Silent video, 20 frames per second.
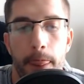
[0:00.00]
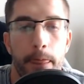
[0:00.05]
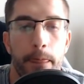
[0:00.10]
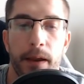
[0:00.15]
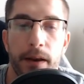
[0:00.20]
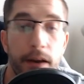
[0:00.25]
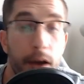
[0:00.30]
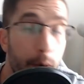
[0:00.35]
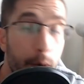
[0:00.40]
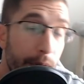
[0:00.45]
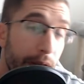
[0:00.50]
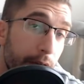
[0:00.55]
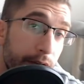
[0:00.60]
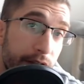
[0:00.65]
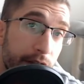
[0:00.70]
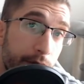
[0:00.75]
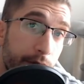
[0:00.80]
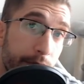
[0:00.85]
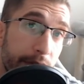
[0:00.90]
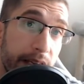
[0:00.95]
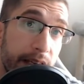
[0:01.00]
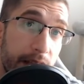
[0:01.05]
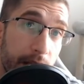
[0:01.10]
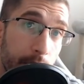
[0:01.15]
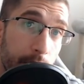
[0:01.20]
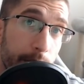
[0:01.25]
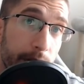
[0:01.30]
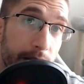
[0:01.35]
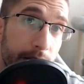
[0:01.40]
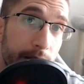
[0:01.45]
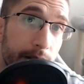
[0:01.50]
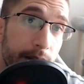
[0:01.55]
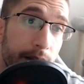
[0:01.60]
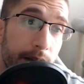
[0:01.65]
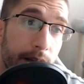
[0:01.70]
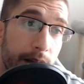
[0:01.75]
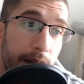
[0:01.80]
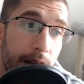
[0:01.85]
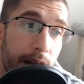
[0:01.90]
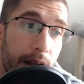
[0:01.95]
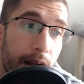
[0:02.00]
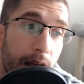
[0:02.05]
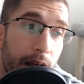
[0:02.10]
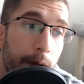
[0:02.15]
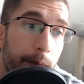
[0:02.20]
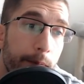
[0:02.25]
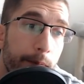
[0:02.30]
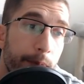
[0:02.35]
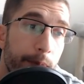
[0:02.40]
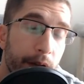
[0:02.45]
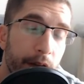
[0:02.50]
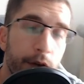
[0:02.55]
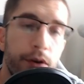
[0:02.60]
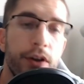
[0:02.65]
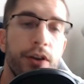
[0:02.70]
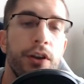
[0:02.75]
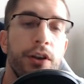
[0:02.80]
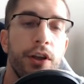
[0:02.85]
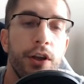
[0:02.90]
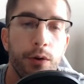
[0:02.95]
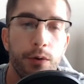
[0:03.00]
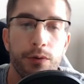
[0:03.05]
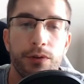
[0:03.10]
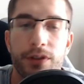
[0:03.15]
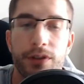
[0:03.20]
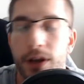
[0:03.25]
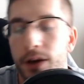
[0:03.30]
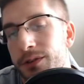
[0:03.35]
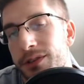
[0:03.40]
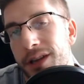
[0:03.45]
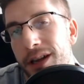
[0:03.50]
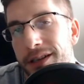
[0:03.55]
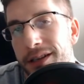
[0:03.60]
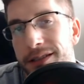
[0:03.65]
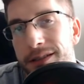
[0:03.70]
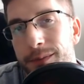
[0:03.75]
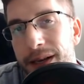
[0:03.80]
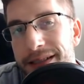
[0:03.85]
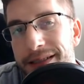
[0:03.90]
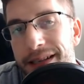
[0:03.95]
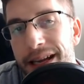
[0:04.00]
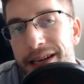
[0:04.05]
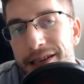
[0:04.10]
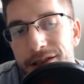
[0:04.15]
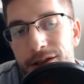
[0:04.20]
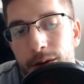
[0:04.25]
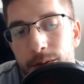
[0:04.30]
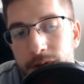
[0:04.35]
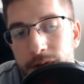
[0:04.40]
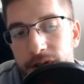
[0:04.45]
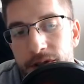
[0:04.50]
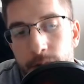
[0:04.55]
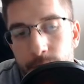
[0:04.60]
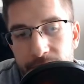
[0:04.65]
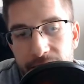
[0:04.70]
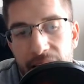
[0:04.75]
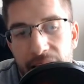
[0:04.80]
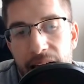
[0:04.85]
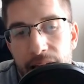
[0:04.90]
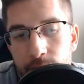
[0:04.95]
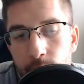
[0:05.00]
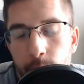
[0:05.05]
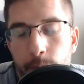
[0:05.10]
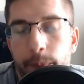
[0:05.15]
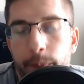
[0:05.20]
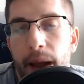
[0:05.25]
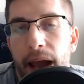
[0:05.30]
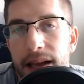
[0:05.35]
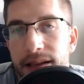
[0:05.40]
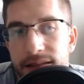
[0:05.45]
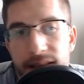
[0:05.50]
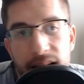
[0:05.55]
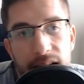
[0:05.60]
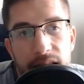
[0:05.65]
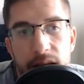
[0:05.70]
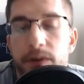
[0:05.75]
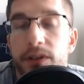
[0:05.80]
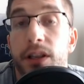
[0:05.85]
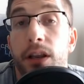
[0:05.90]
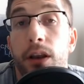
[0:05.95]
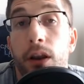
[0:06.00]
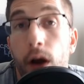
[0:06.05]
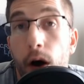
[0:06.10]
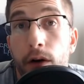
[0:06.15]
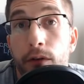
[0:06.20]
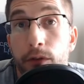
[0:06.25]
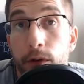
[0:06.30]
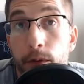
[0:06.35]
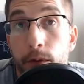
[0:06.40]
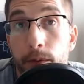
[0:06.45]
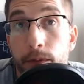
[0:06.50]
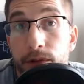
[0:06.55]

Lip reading: that no one else is really doing. But you can use those customization options that we have on PES. And there is a lot of them.